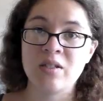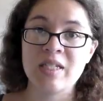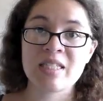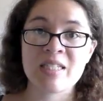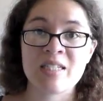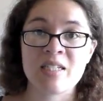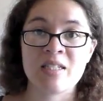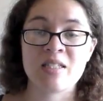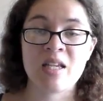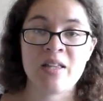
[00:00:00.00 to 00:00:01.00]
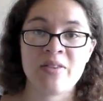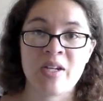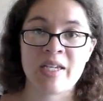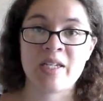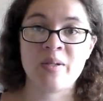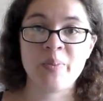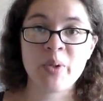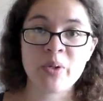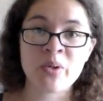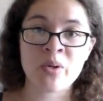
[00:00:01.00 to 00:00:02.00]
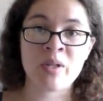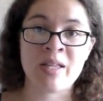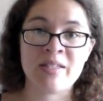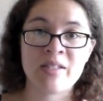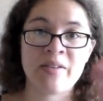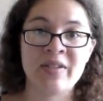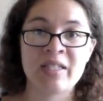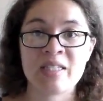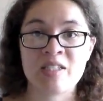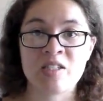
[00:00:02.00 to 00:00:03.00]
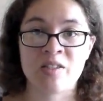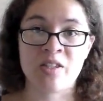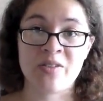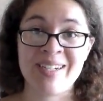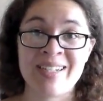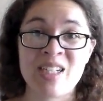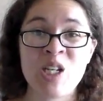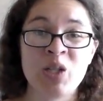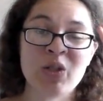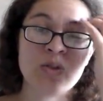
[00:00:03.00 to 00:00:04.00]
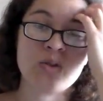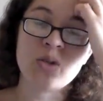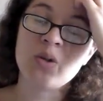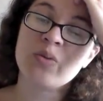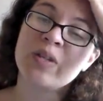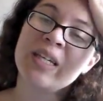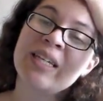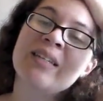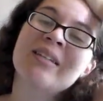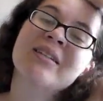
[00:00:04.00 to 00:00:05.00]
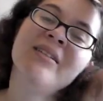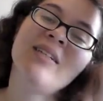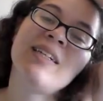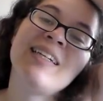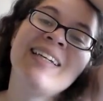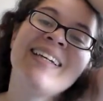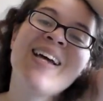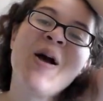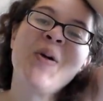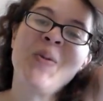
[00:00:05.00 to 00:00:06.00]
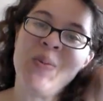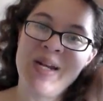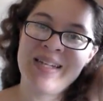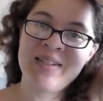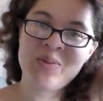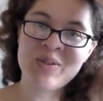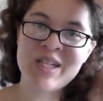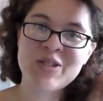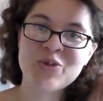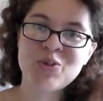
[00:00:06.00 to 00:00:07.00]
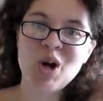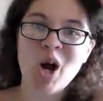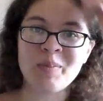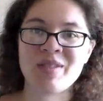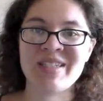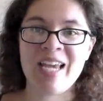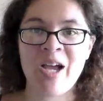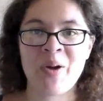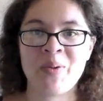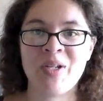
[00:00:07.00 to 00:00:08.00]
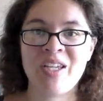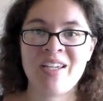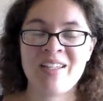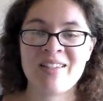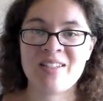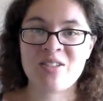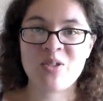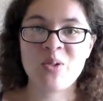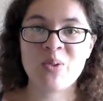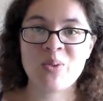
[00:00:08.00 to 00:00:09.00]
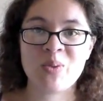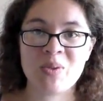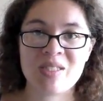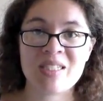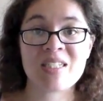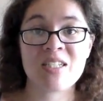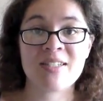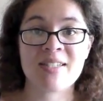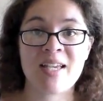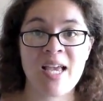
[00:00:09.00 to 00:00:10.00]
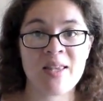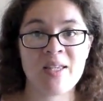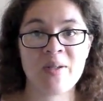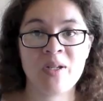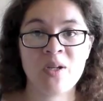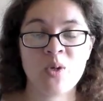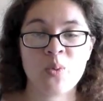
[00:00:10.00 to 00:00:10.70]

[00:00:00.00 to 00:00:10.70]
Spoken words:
knit stitches that I can purl and still have knit stitches on the other end. So then what I did was I dropped down these 2 stitches and then